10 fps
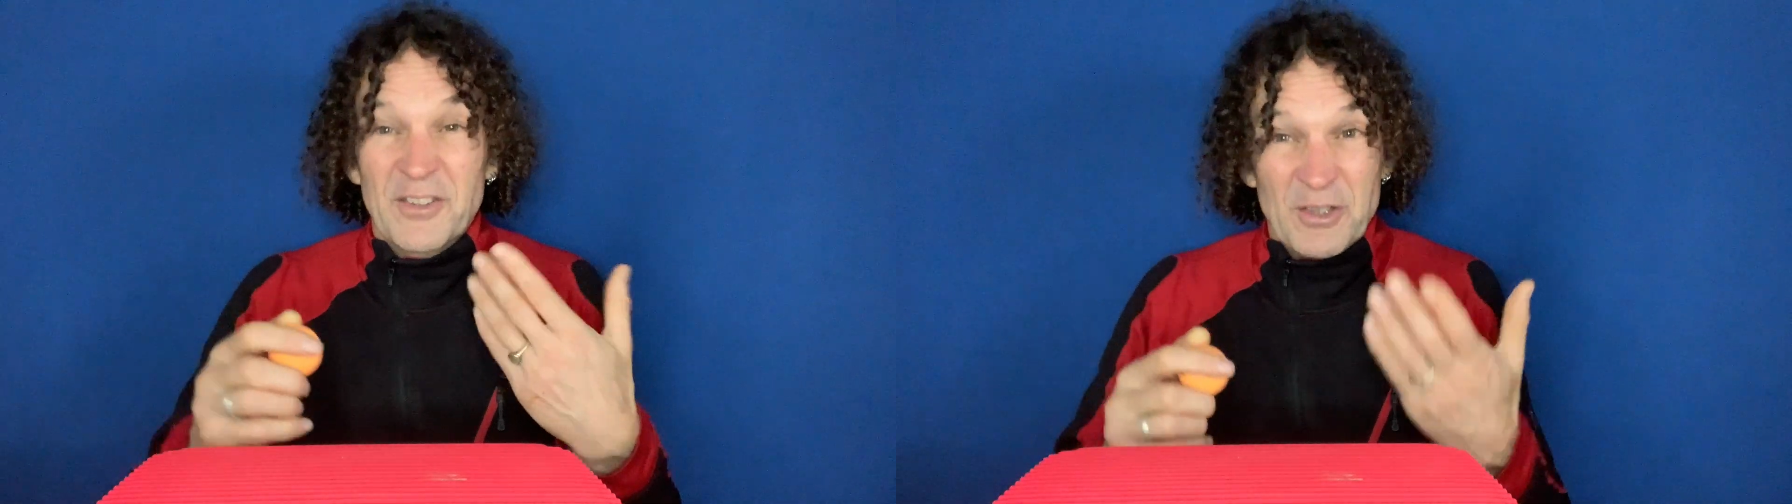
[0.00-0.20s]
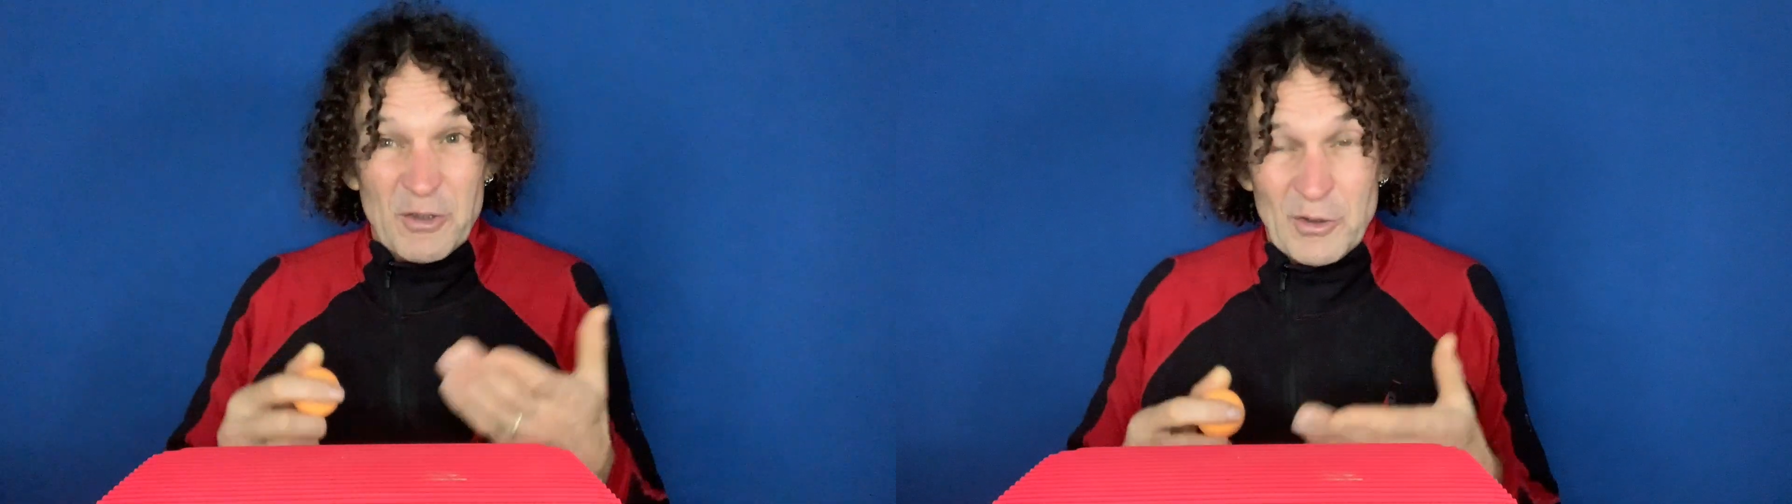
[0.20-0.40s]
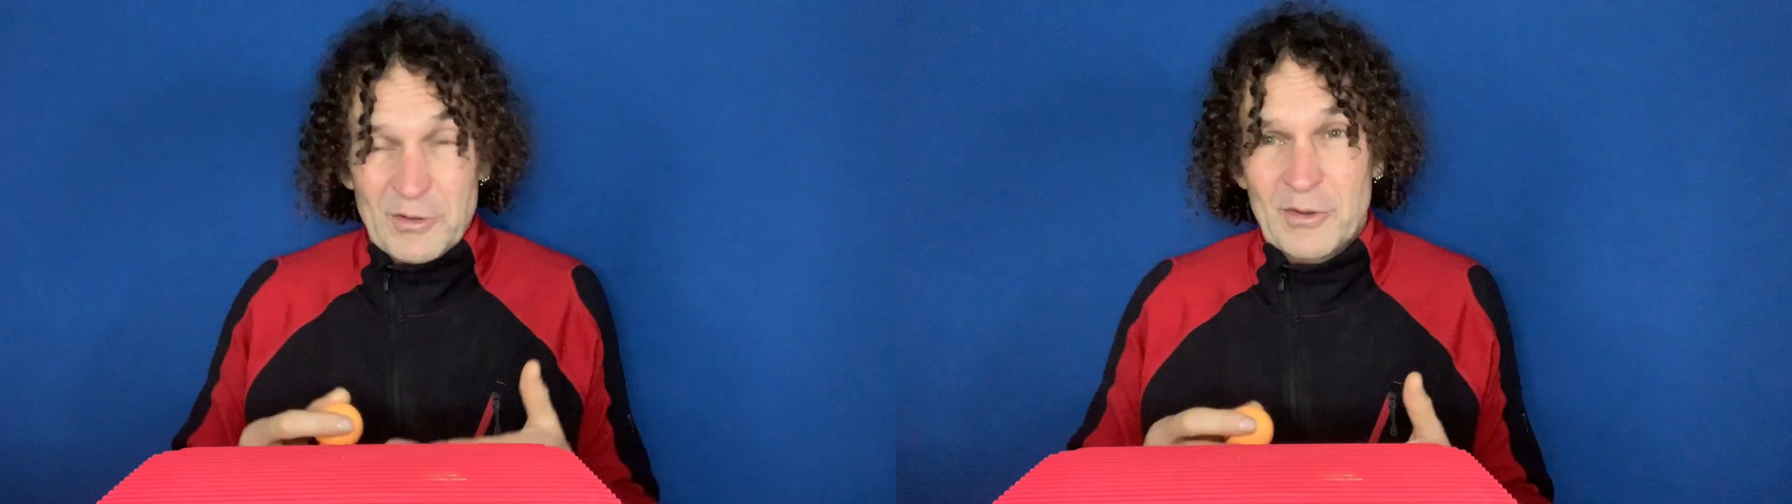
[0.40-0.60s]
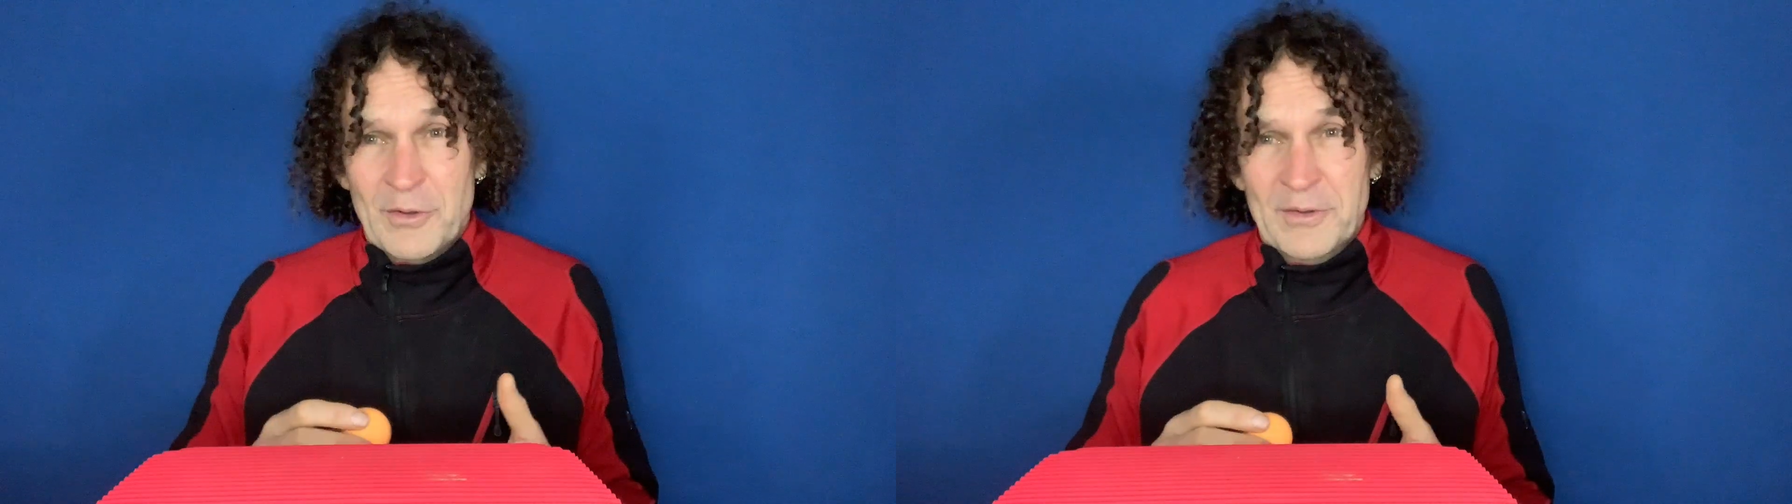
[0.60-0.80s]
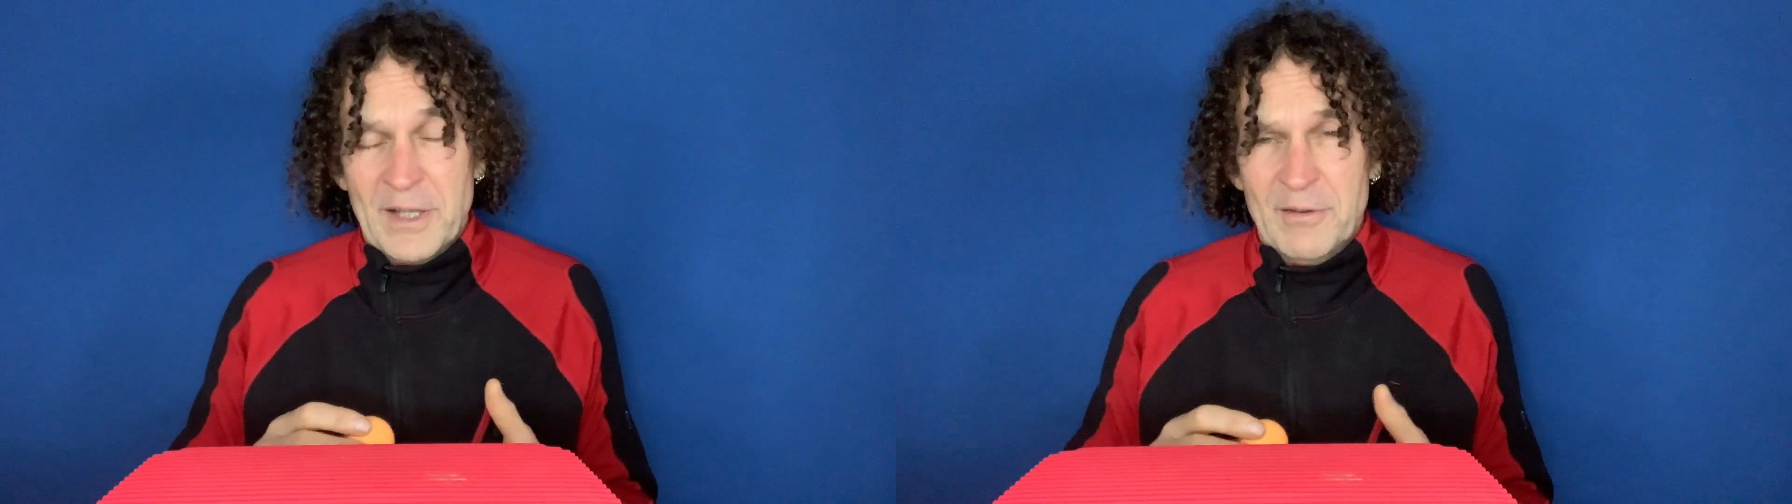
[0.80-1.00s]

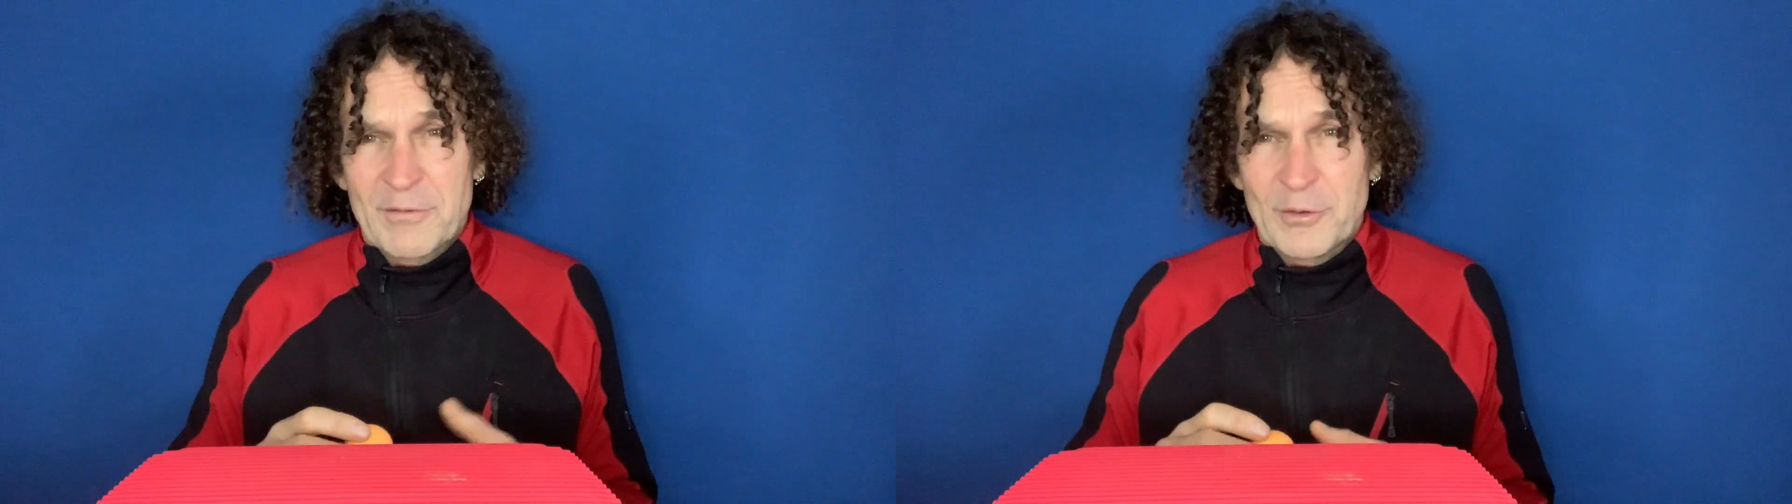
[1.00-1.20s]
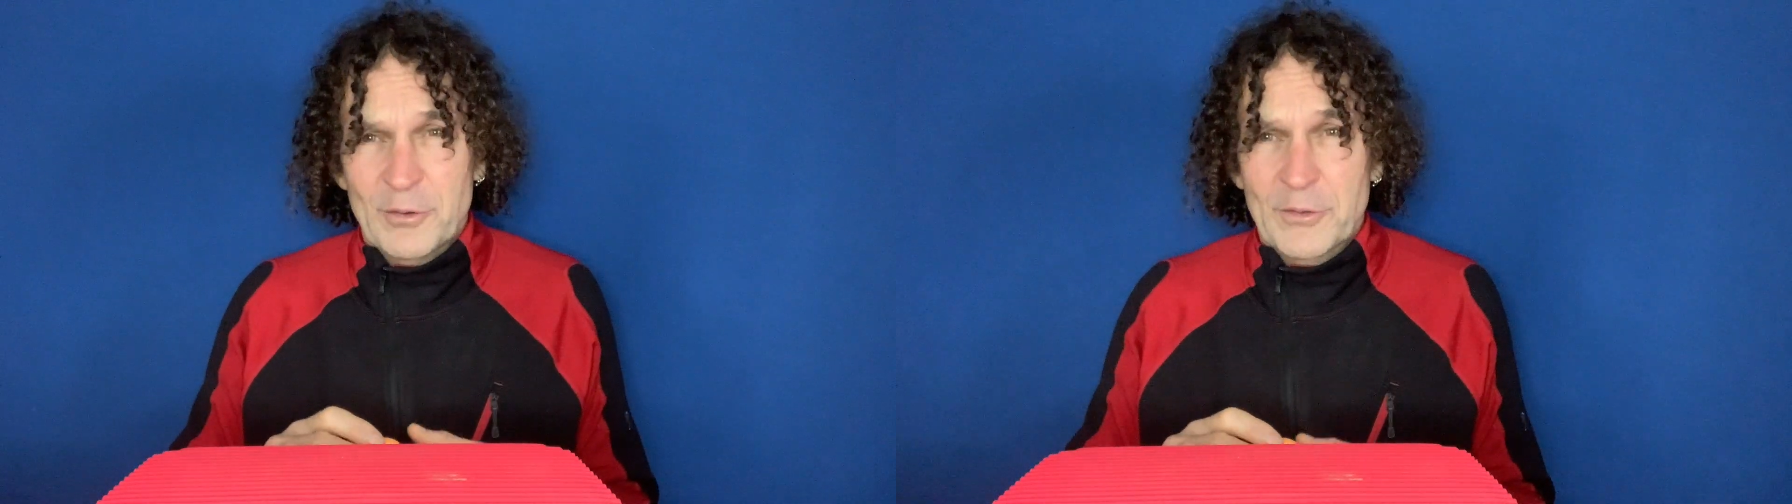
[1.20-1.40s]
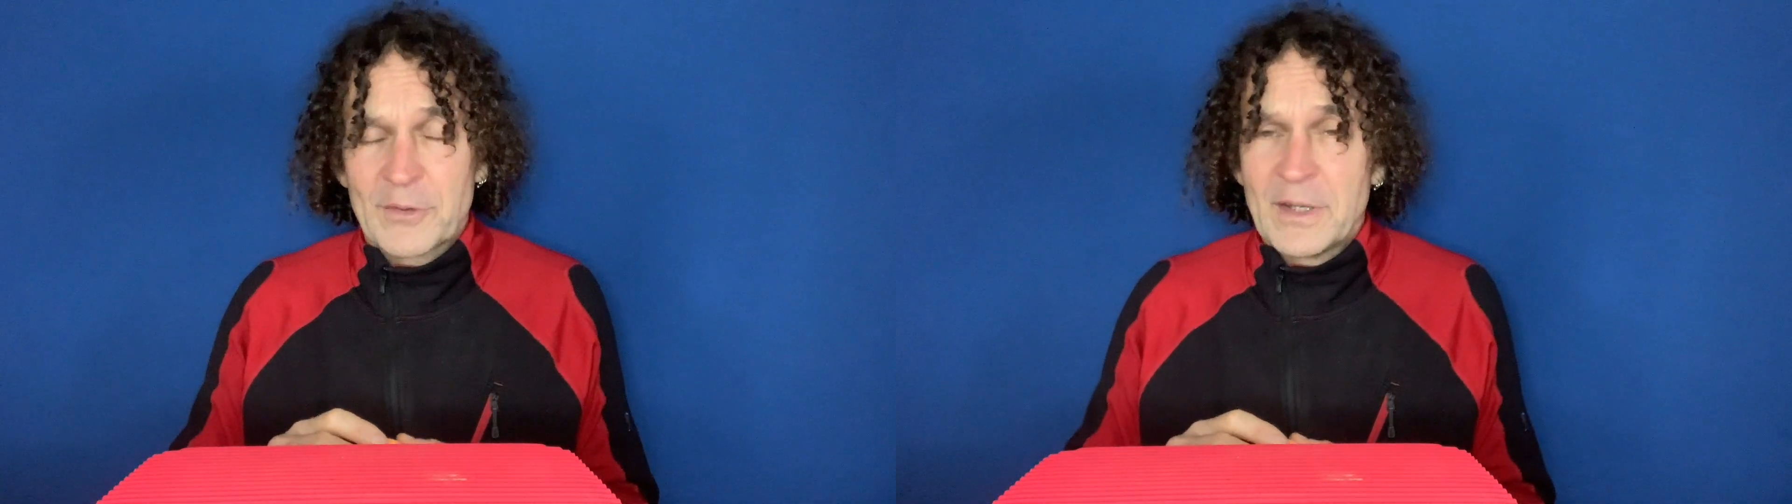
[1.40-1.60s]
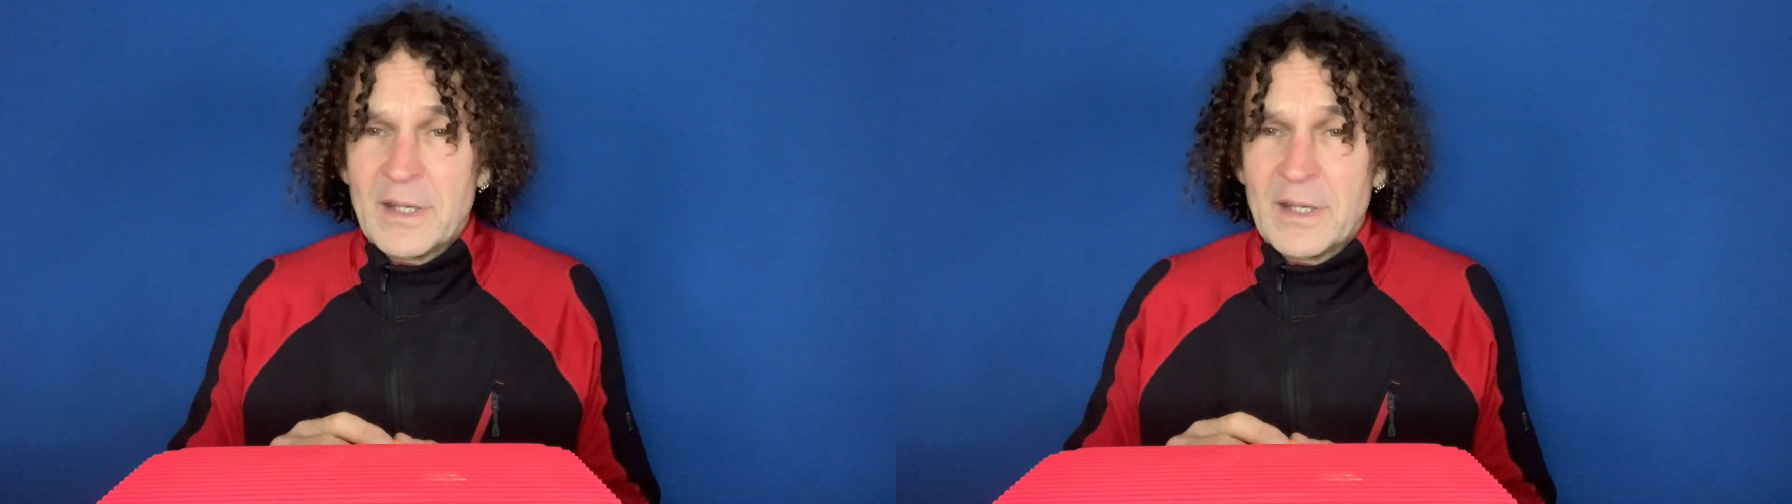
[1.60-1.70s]
non-contact force.